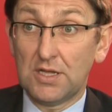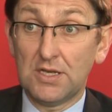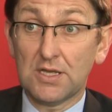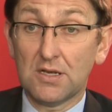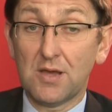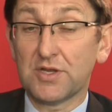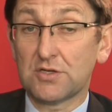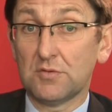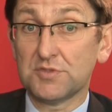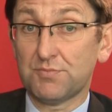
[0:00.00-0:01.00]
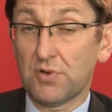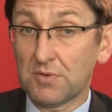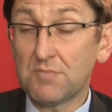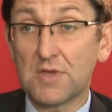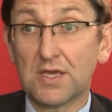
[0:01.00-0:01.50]
economic terms, it
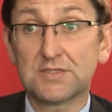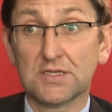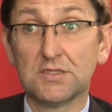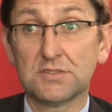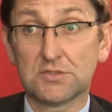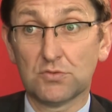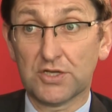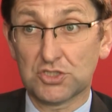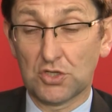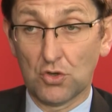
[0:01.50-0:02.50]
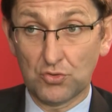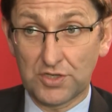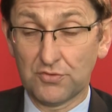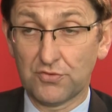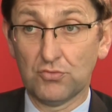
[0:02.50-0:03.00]
probably makes sense to actually go
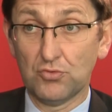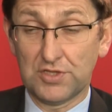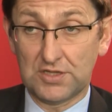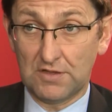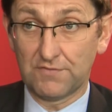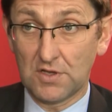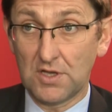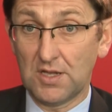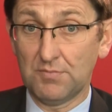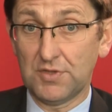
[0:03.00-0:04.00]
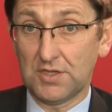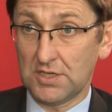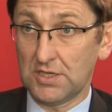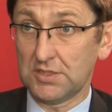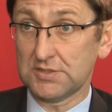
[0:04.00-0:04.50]
down the route that they've gone,
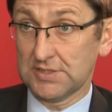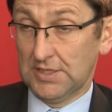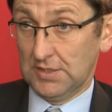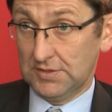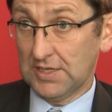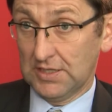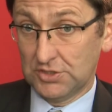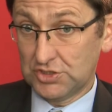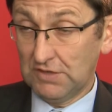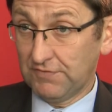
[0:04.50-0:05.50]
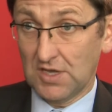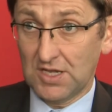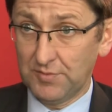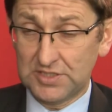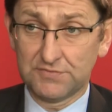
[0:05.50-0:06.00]
because they can achieve
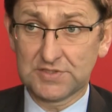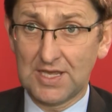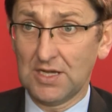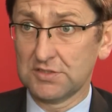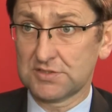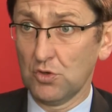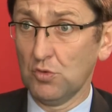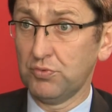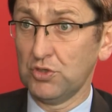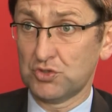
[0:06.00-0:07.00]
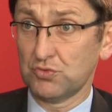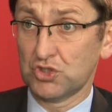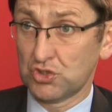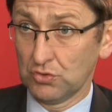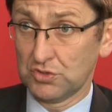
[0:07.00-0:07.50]
economies of scale and scope, which
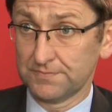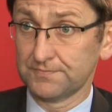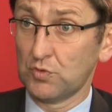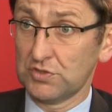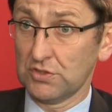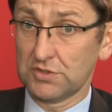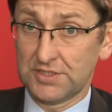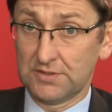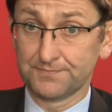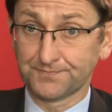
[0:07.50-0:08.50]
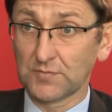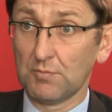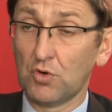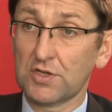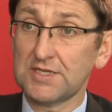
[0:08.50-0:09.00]
should result in
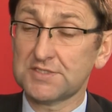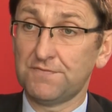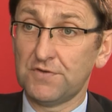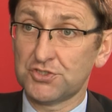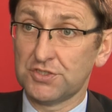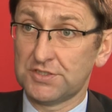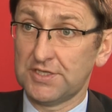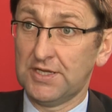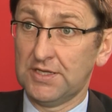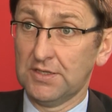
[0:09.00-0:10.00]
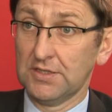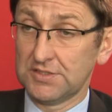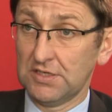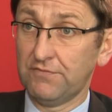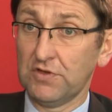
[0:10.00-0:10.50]
more cost-efficient
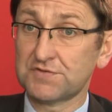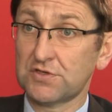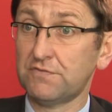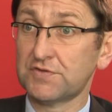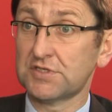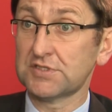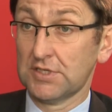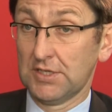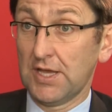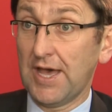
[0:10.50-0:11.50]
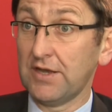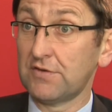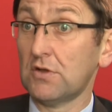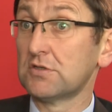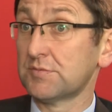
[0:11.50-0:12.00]
delivery of services
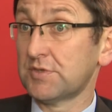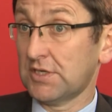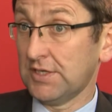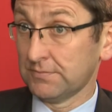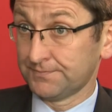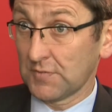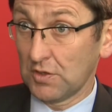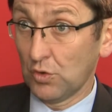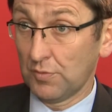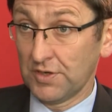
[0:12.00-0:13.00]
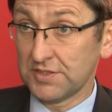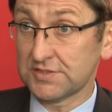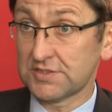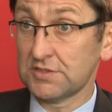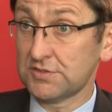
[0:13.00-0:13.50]
and ultimately lower
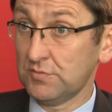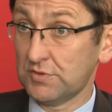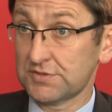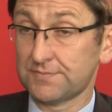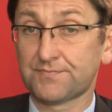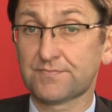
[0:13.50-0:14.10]
prices to consumers.